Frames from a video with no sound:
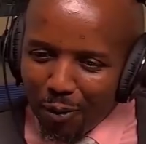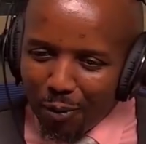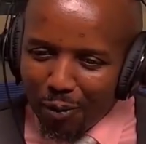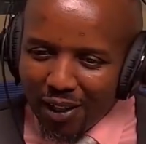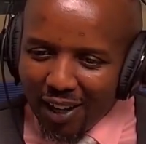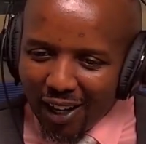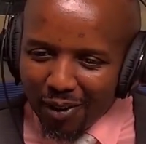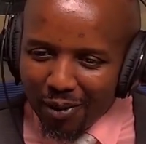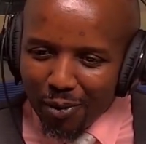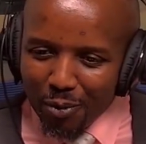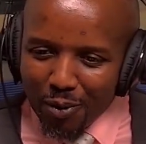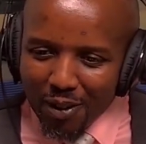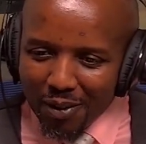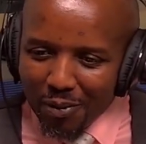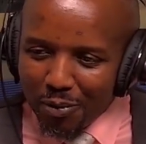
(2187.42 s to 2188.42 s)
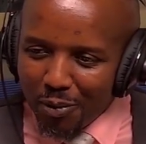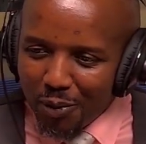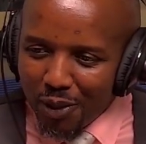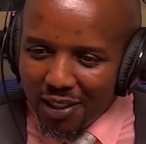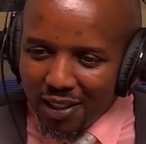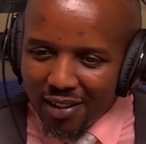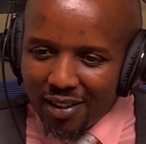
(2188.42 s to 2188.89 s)
can go. We are
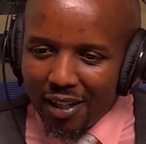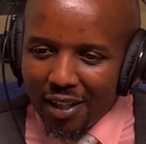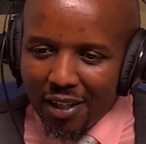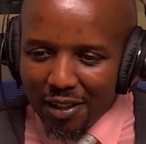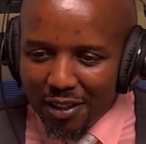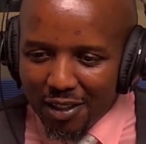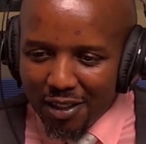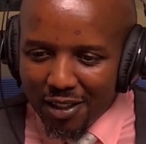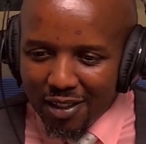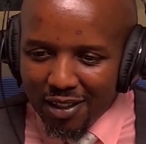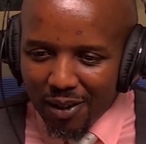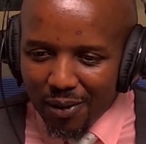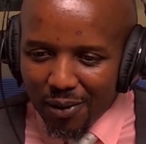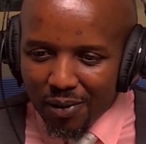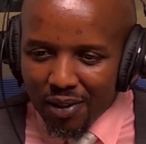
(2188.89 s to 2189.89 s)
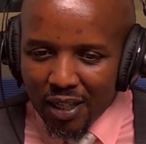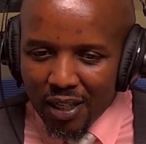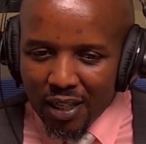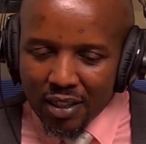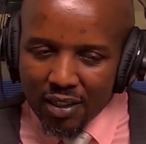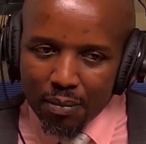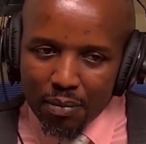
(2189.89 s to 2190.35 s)
just here in town.
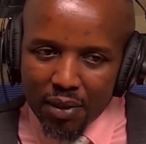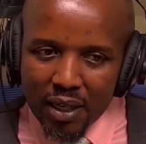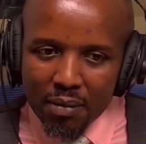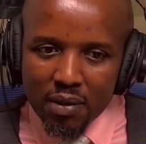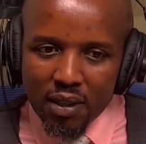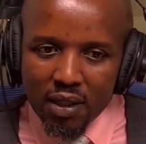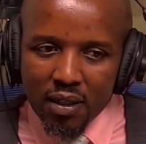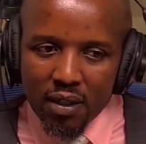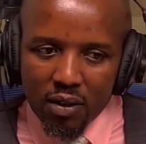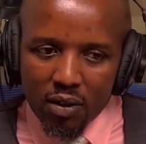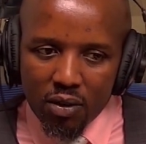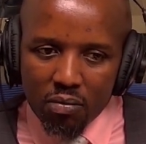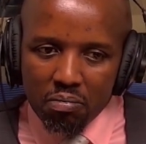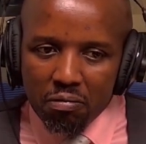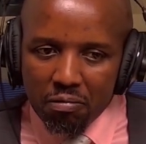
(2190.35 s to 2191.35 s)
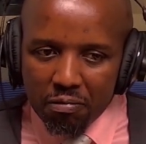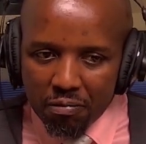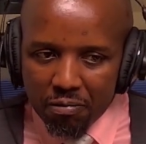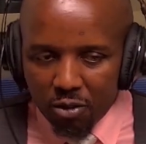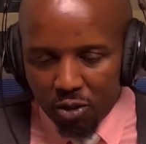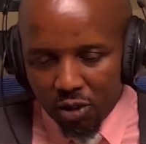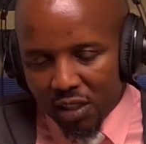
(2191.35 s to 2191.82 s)
Sometimes,
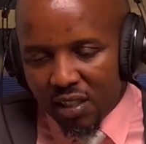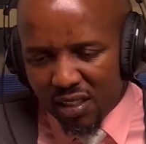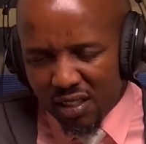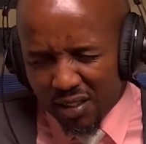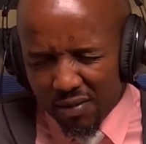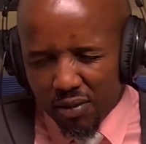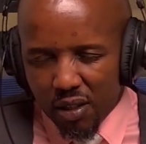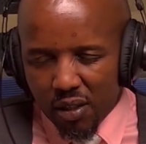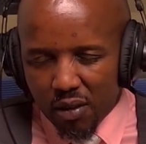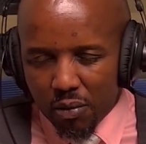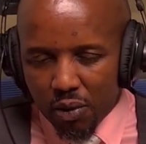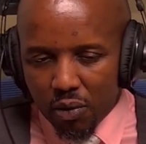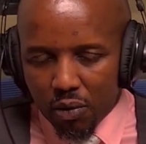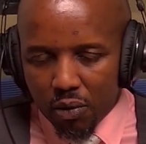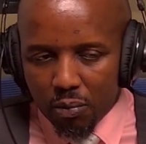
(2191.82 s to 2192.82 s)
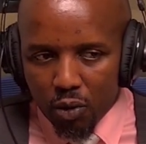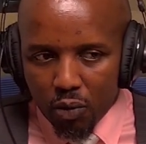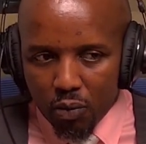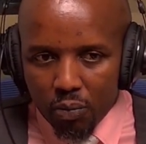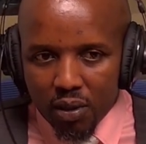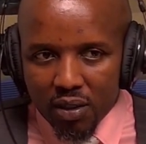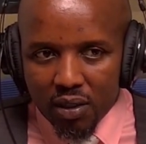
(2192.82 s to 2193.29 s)
for instance, if we're not
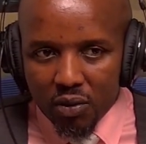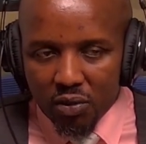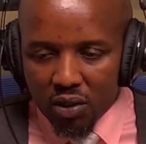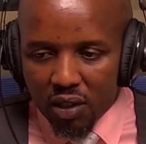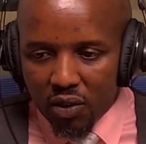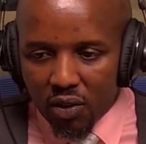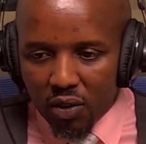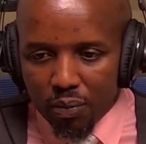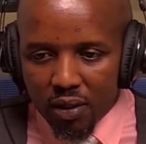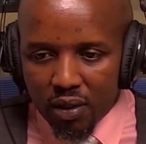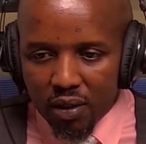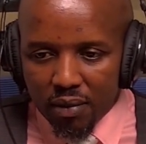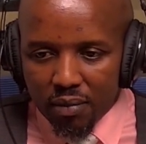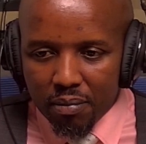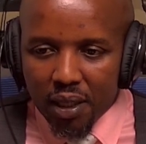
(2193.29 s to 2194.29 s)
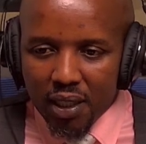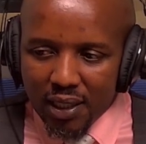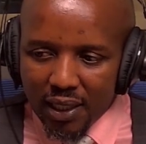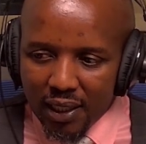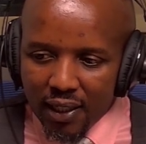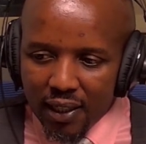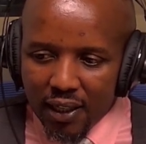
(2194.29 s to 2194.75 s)
based outside Nairobi, but
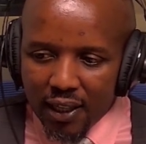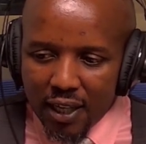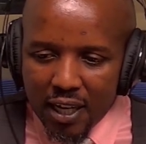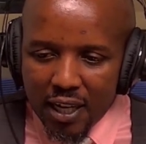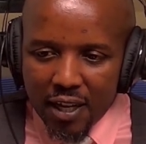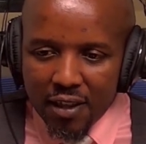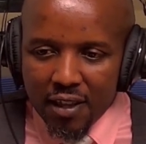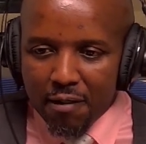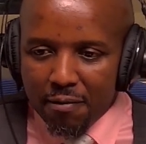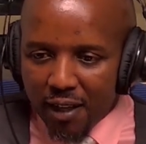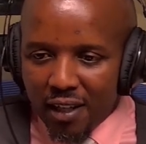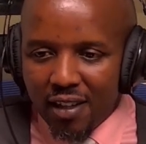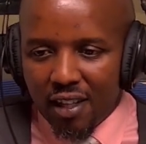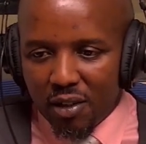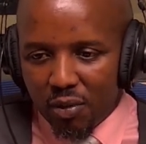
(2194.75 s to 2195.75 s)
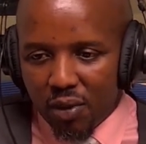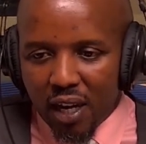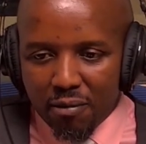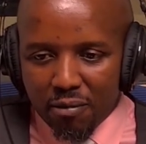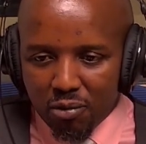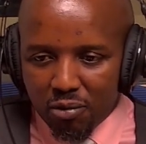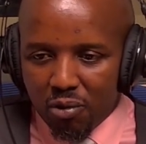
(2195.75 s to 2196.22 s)
in the event that we
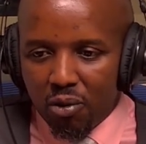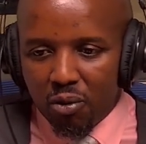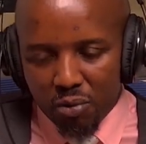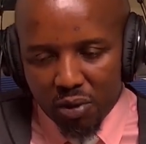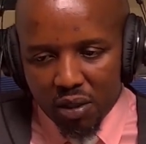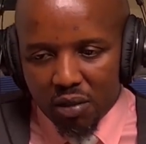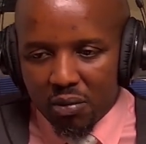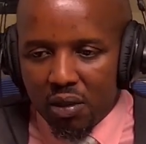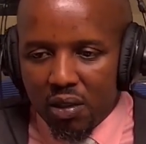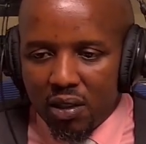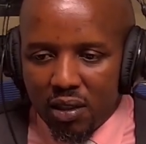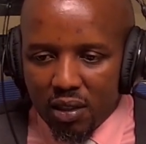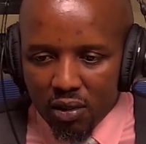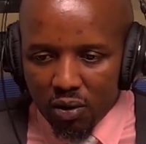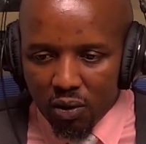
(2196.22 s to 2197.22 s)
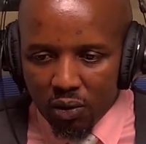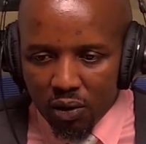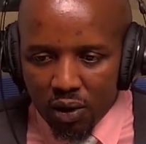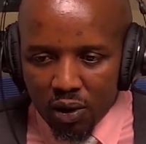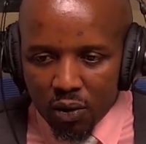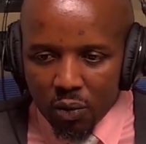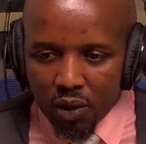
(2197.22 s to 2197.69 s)
have to go, we will still go.
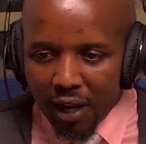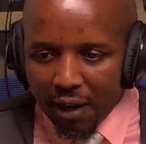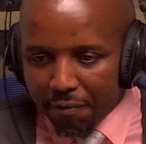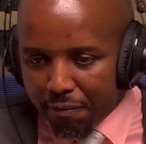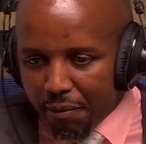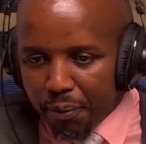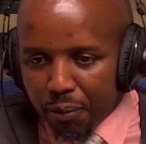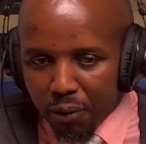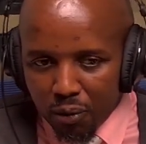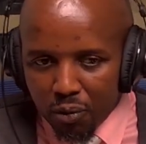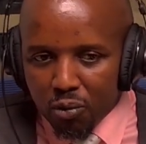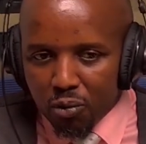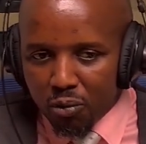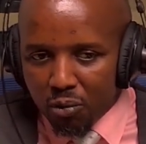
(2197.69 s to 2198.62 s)
We have people who,